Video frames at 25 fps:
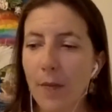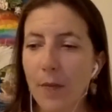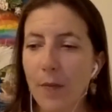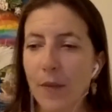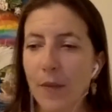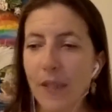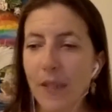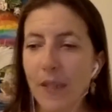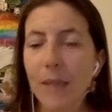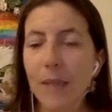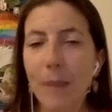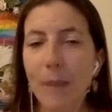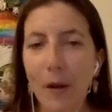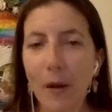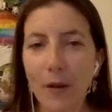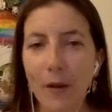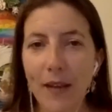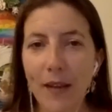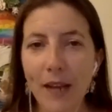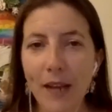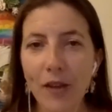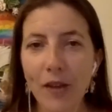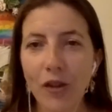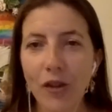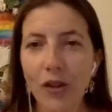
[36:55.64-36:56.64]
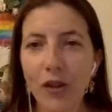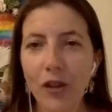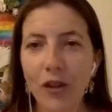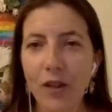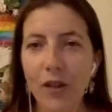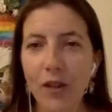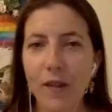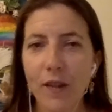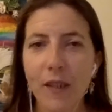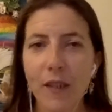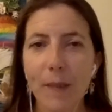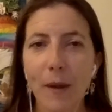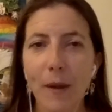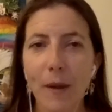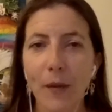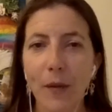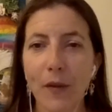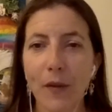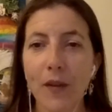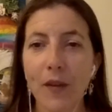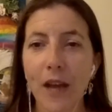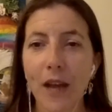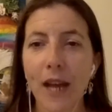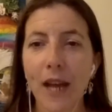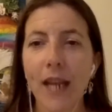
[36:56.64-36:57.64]
dispel tension, dispel the
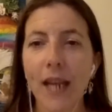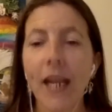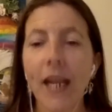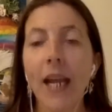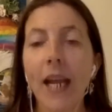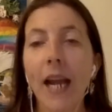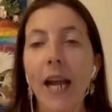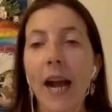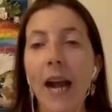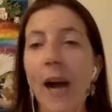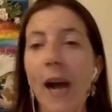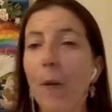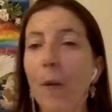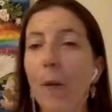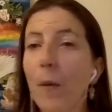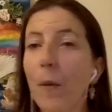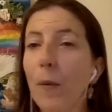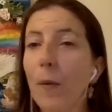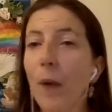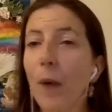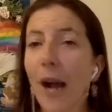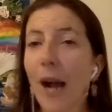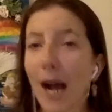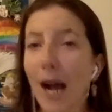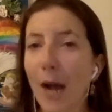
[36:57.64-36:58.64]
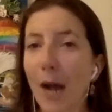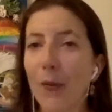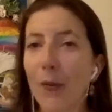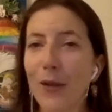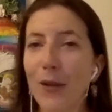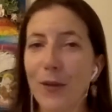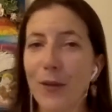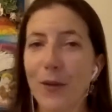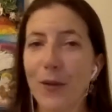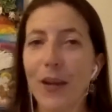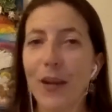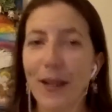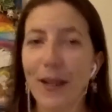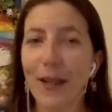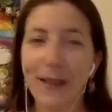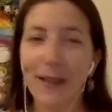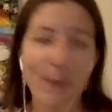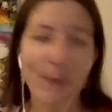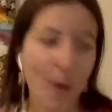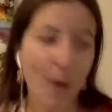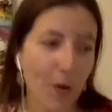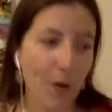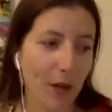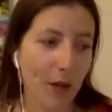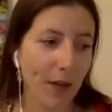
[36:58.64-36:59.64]
day, and we will have a different
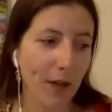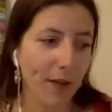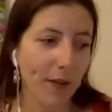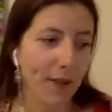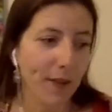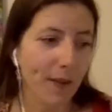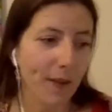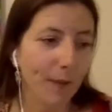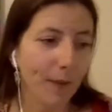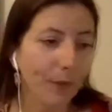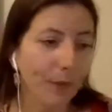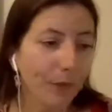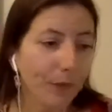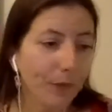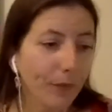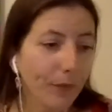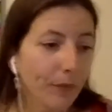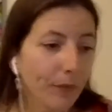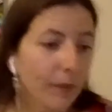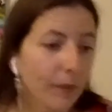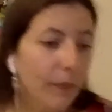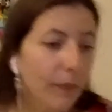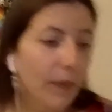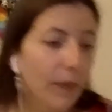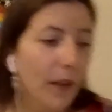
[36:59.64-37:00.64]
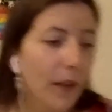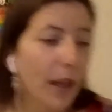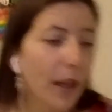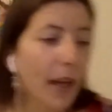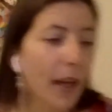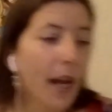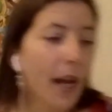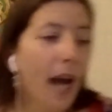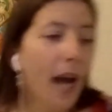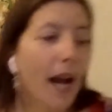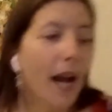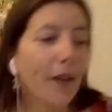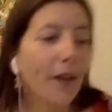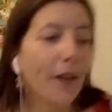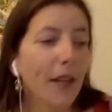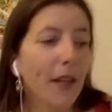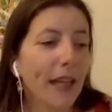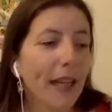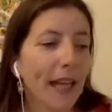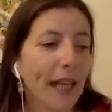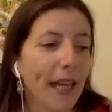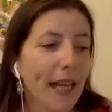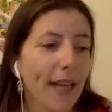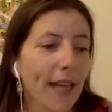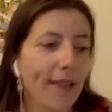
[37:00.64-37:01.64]
experience. And the
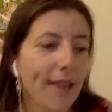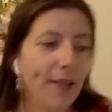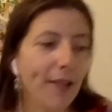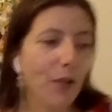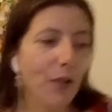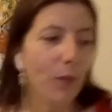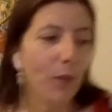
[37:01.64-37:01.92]
key is to